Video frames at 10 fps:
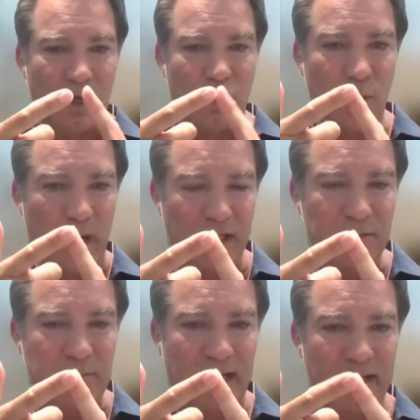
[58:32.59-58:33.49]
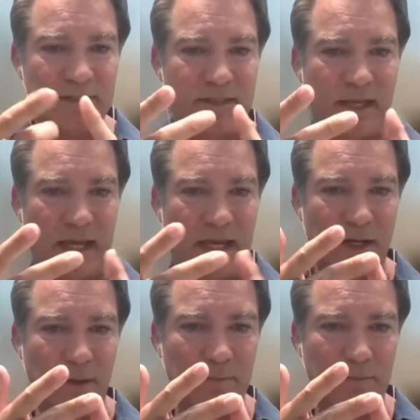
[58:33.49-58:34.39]
a quiet mind, and
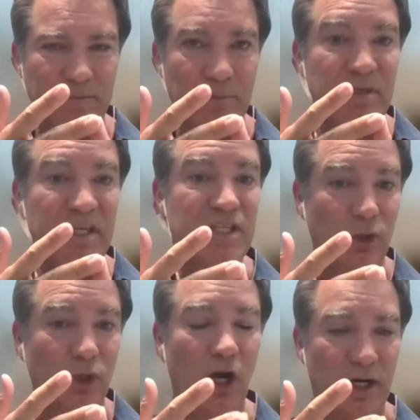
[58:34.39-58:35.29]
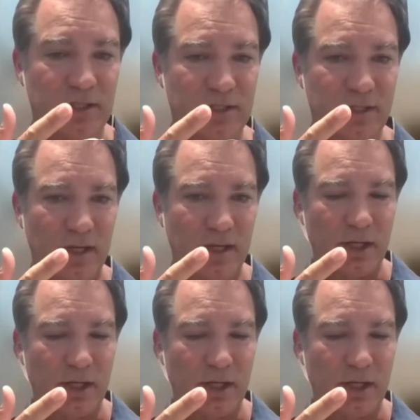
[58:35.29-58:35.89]
a peaceful heart.